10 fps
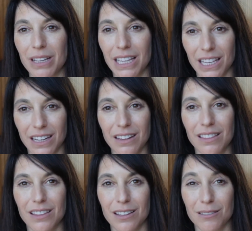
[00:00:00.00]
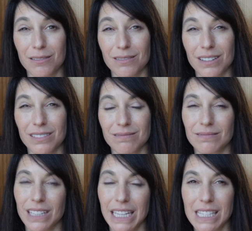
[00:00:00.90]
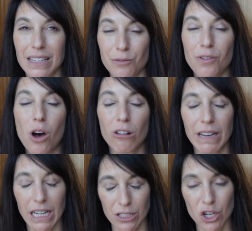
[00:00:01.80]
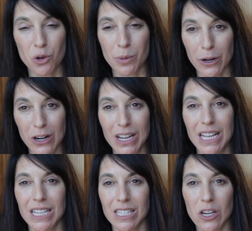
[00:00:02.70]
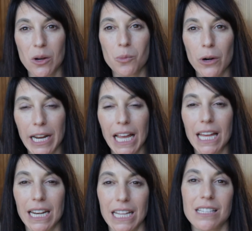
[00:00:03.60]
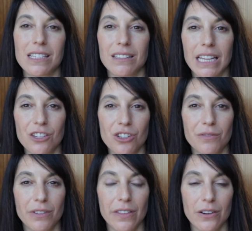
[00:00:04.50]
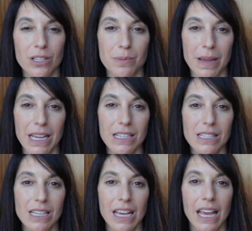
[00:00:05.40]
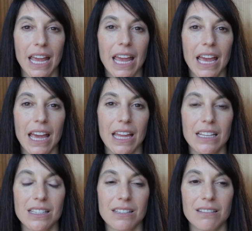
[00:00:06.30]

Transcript: in the fall, in October. So I'm working on an installation for their space, and